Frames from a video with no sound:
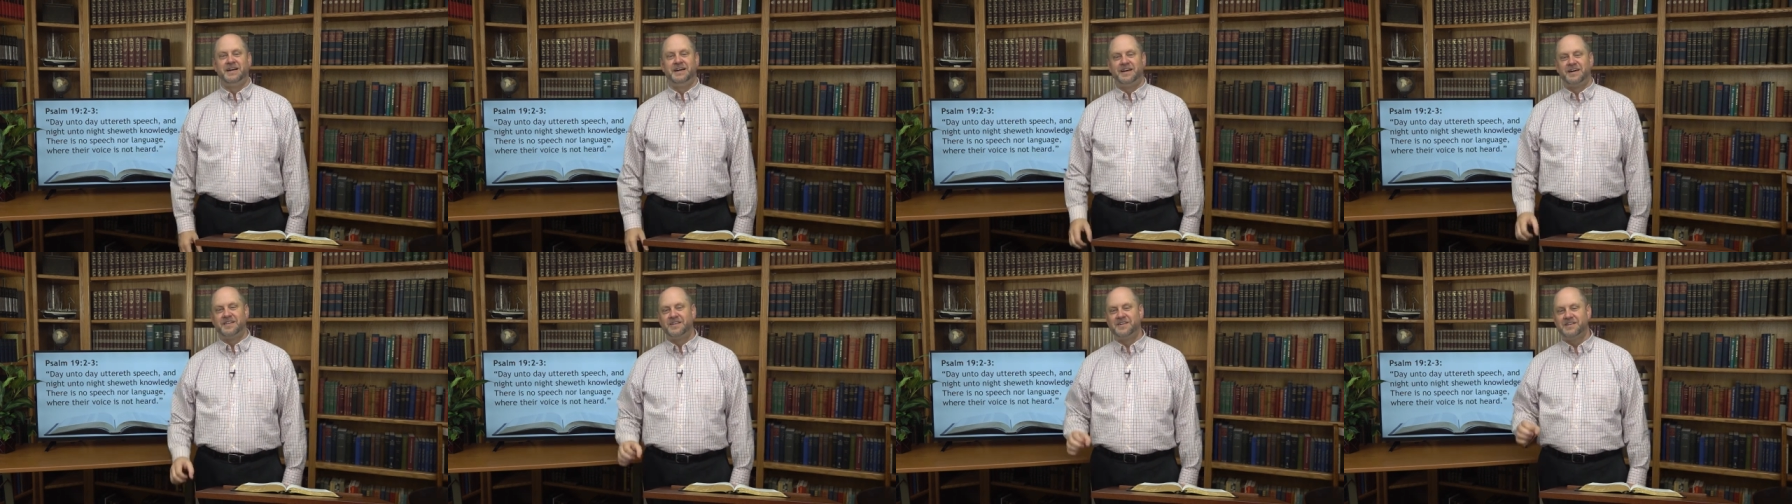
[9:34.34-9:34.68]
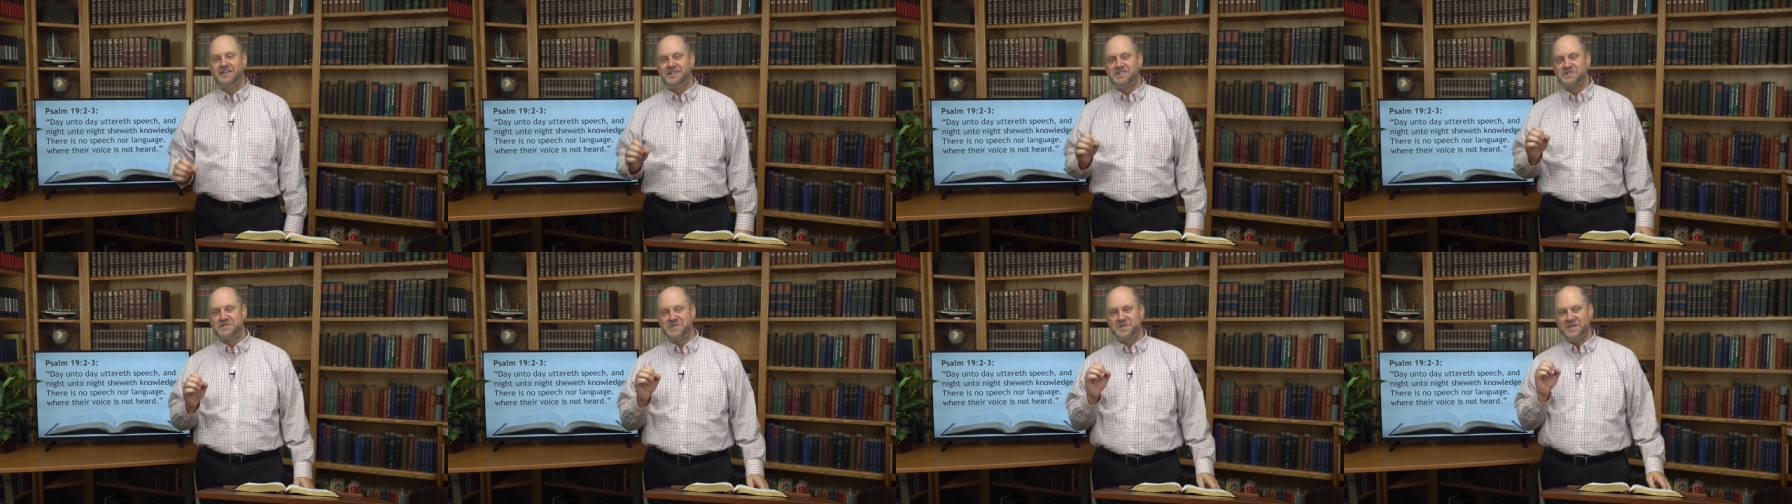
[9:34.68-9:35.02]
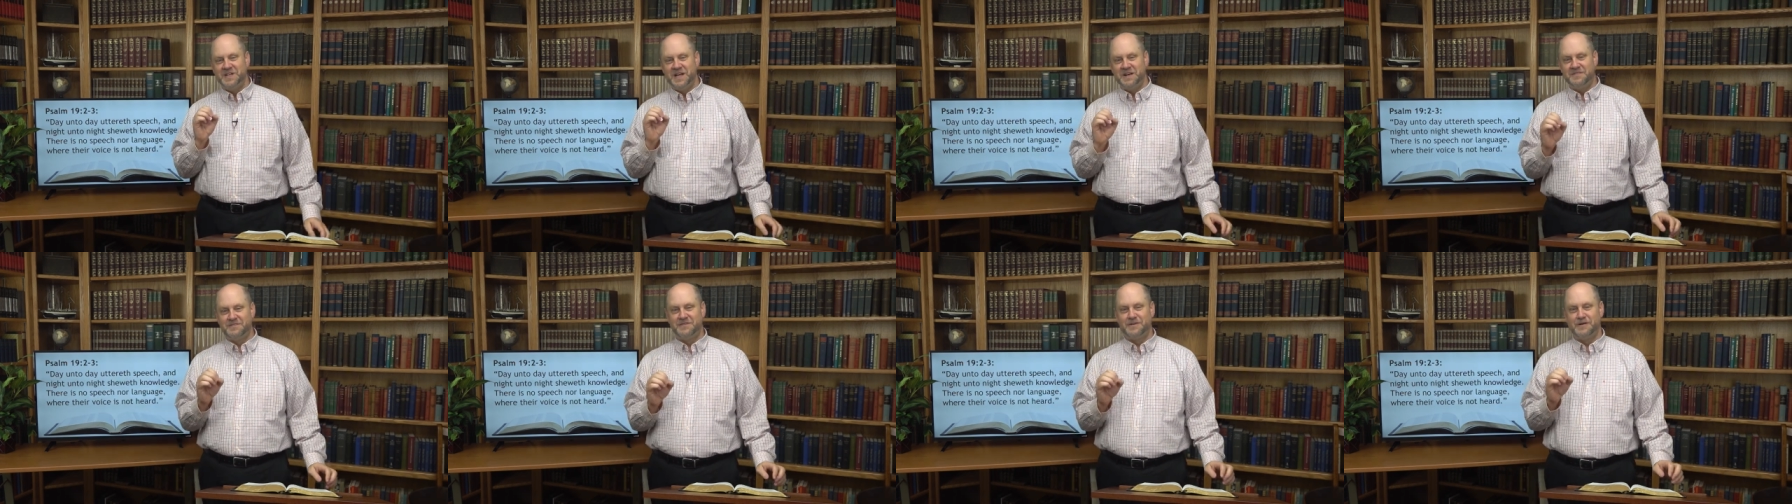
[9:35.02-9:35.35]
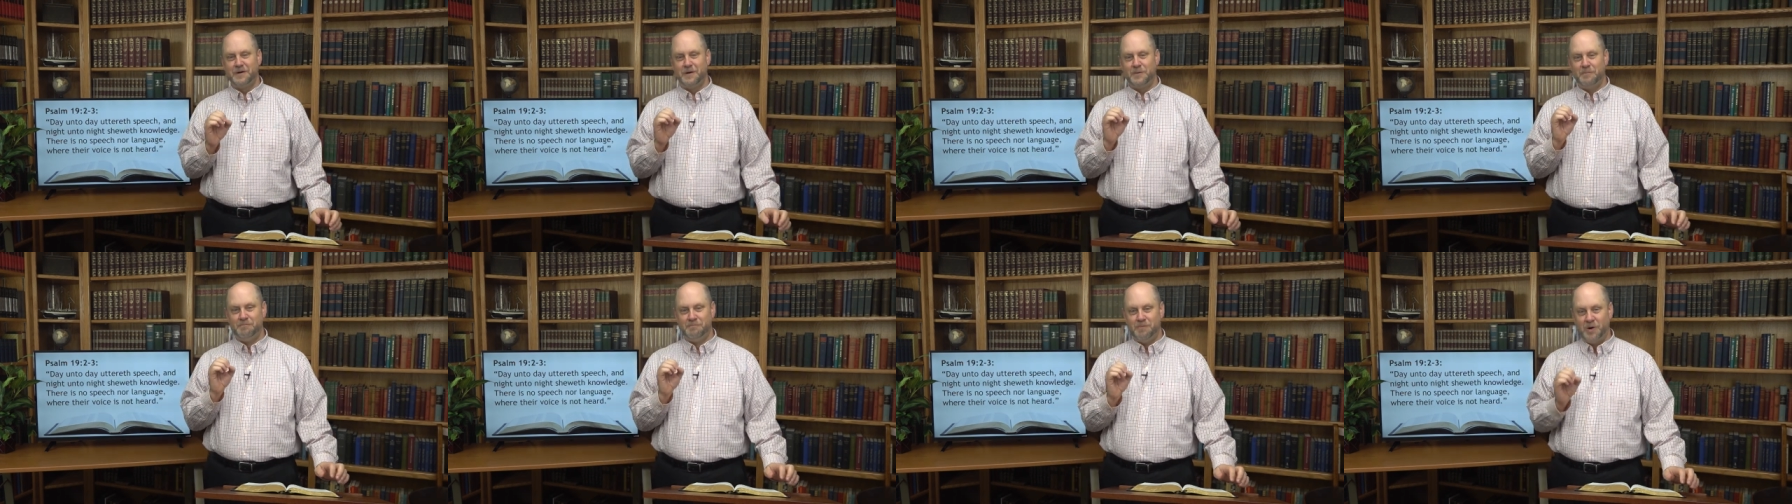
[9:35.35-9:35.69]
There is never
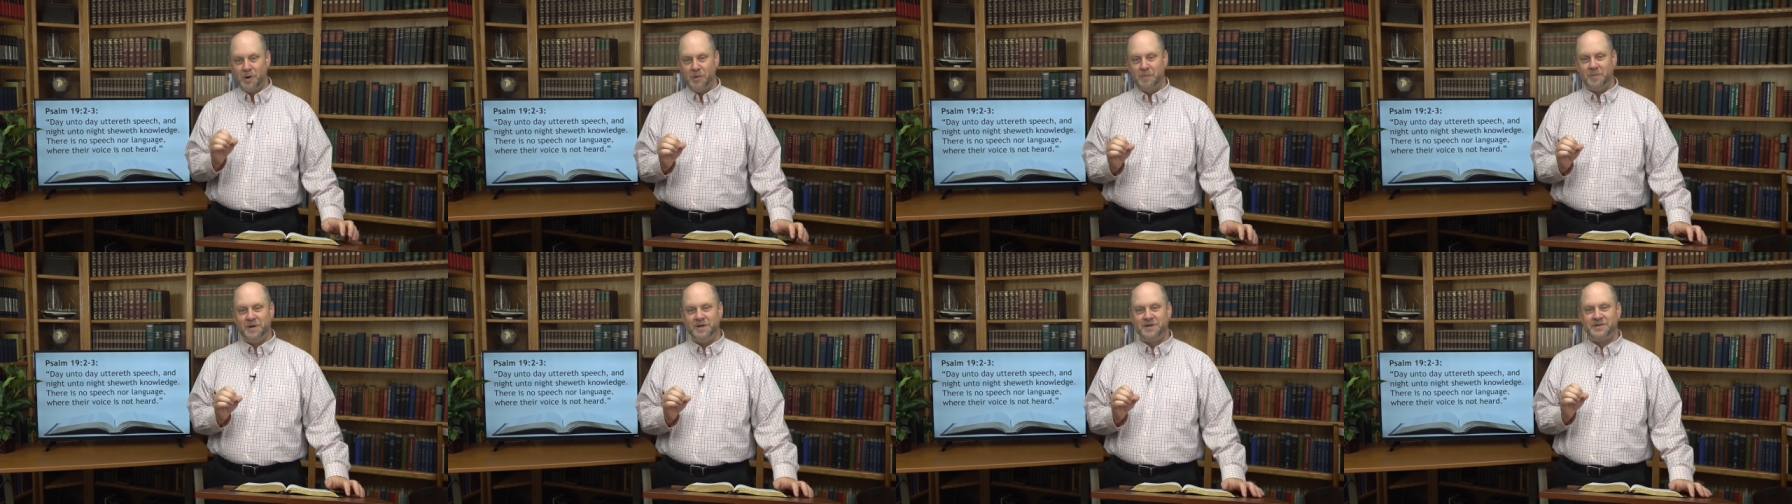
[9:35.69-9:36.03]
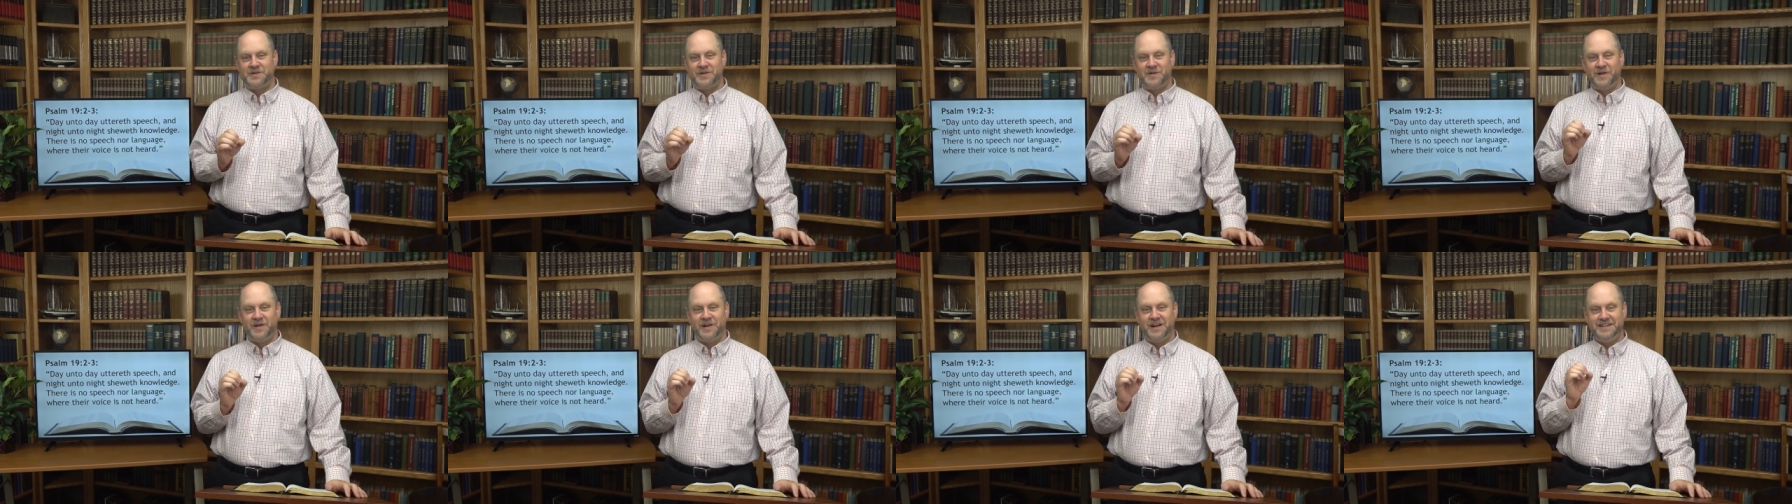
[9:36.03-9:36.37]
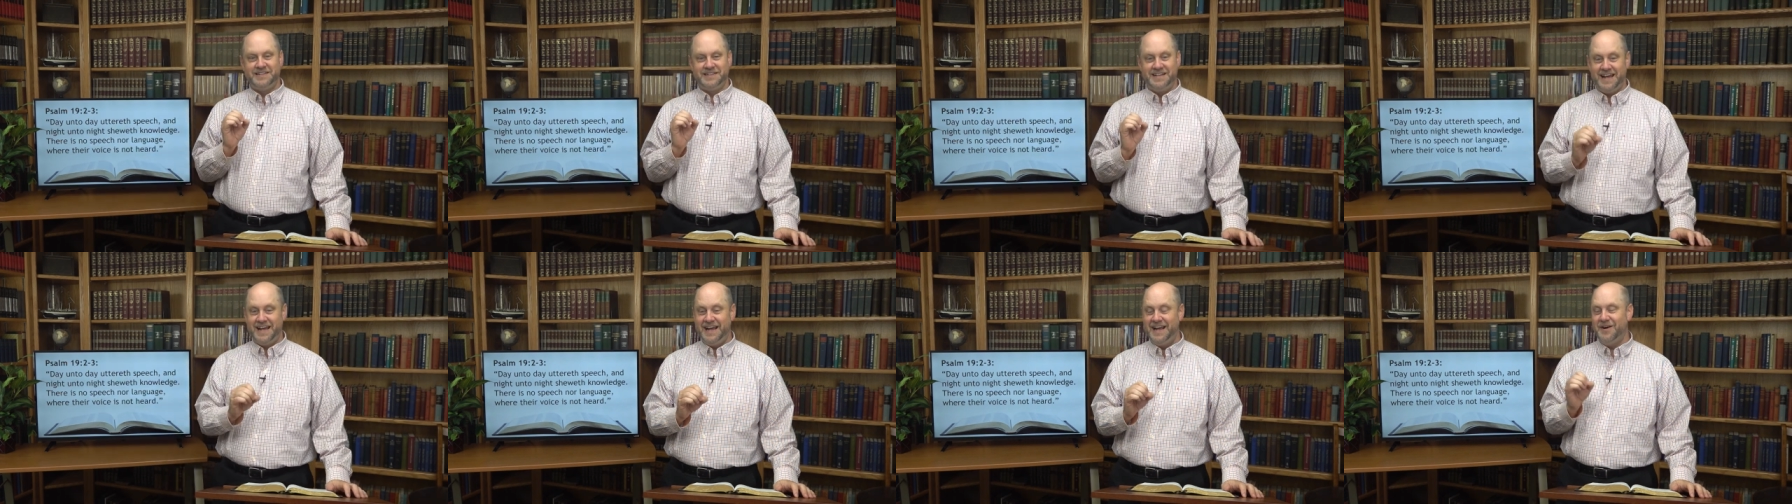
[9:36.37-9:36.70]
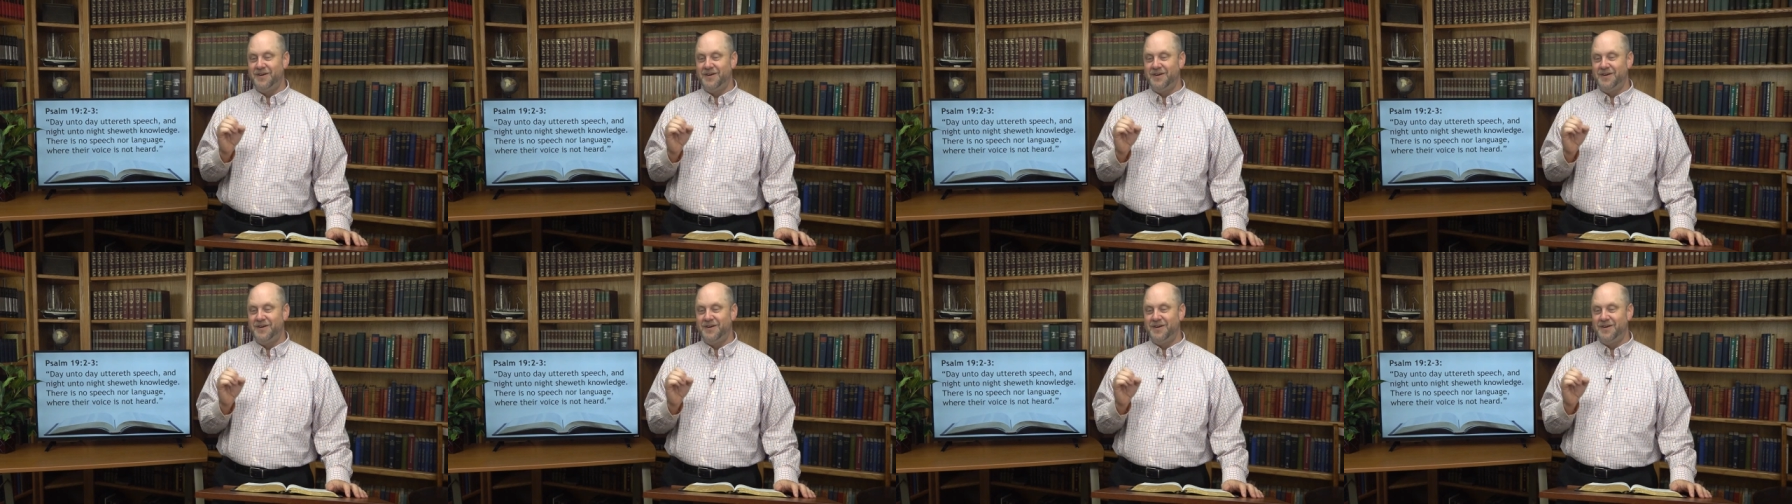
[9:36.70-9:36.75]
a moment during day